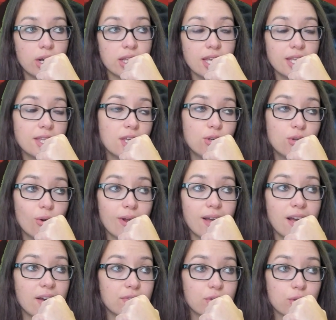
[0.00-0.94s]
I like that you don't
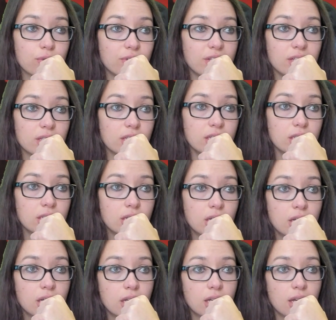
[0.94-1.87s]
have to reveal it.
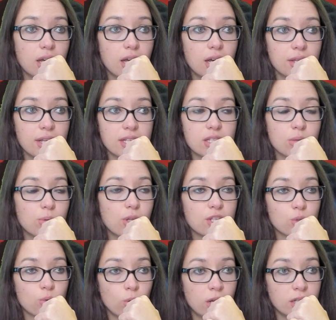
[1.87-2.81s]
That's the
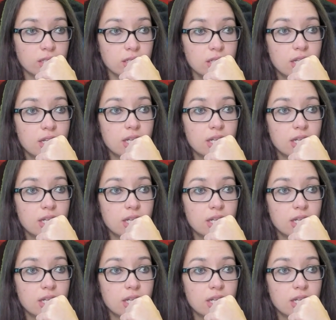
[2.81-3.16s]
+1.